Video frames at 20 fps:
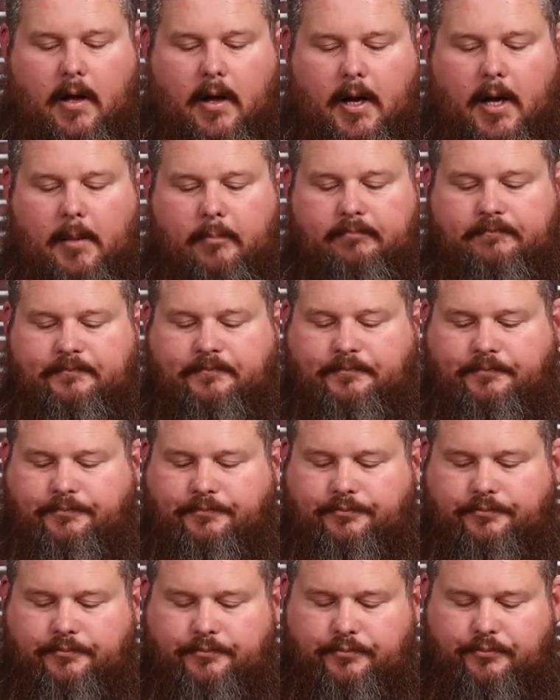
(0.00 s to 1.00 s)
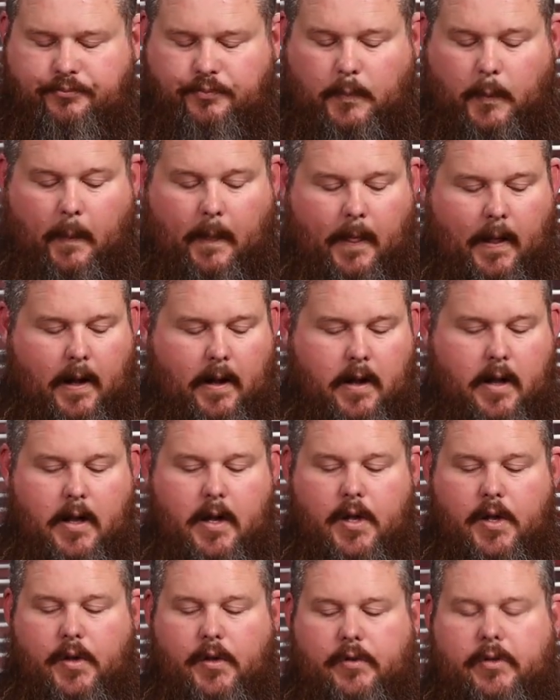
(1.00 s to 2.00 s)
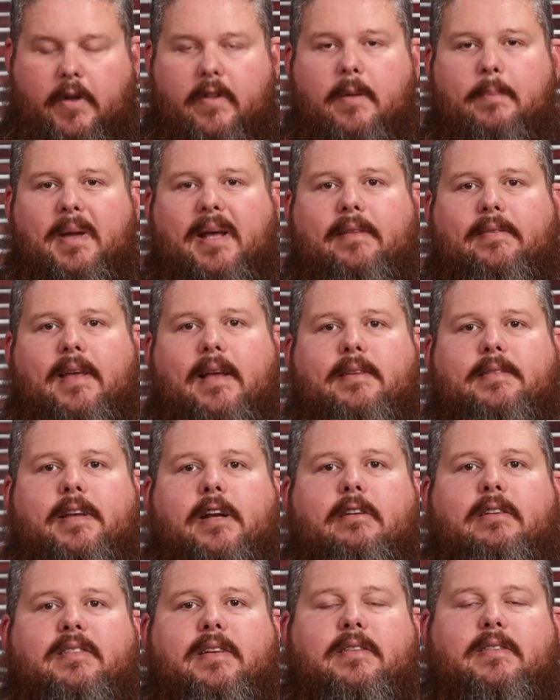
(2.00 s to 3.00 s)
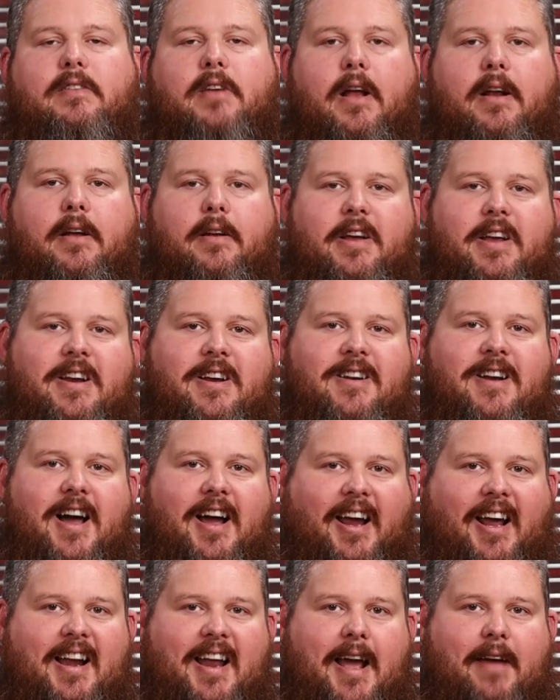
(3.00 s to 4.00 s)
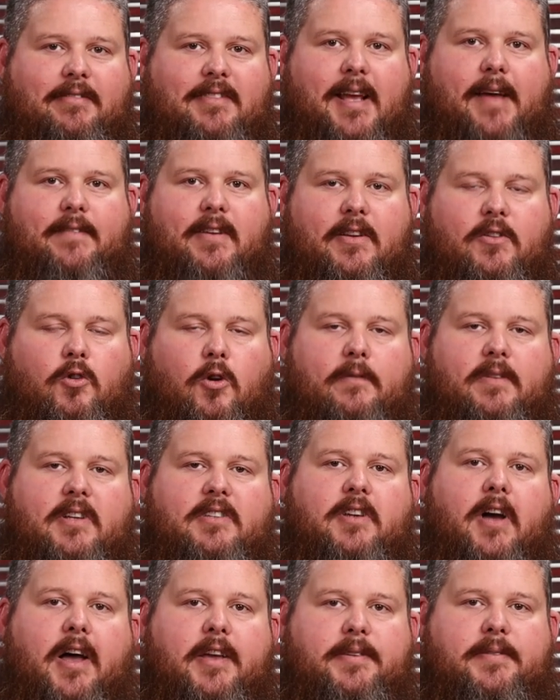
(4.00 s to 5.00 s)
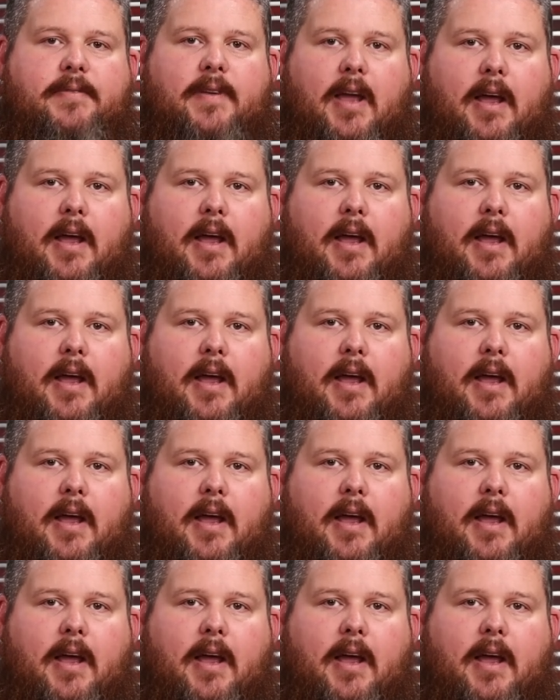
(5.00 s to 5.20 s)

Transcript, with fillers: Um, so the big things here is it's gonna, you're not gonna have to have any sort of exhaust